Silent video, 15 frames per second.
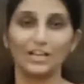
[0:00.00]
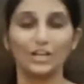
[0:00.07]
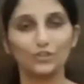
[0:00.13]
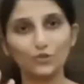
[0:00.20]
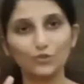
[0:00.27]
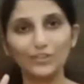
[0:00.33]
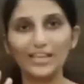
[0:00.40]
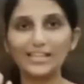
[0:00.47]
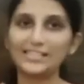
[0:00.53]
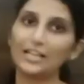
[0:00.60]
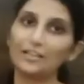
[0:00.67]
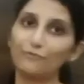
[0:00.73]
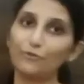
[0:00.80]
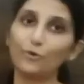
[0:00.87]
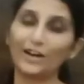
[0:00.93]
So these
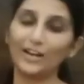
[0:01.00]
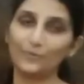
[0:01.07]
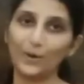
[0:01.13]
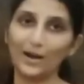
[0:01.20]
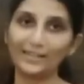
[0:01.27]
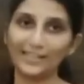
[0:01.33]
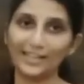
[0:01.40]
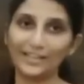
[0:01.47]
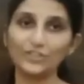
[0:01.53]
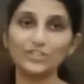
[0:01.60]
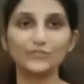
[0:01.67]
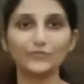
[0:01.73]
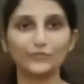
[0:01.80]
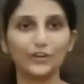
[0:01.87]
are the 4 advantages.